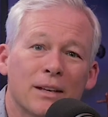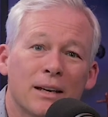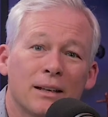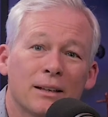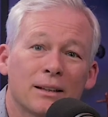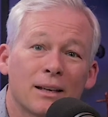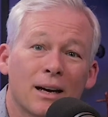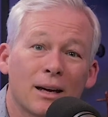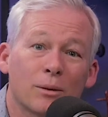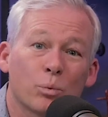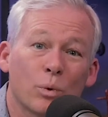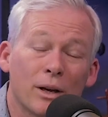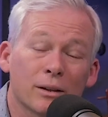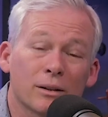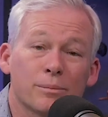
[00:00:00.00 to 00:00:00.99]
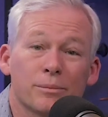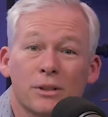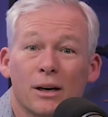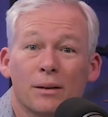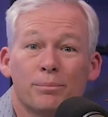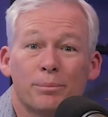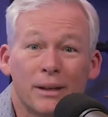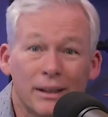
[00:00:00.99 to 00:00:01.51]
Mm. God welcomes
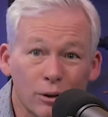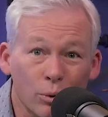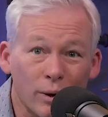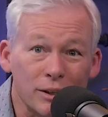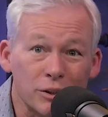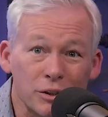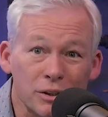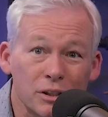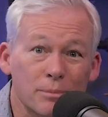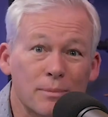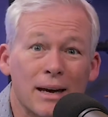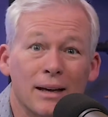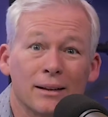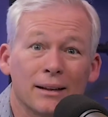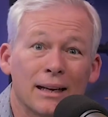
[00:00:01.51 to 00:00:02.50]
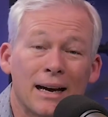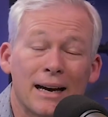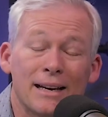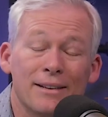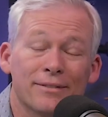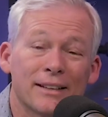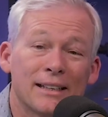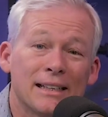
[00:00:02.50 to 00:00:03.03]
our big questions about
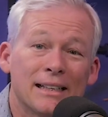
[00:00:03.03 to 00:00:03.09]
life.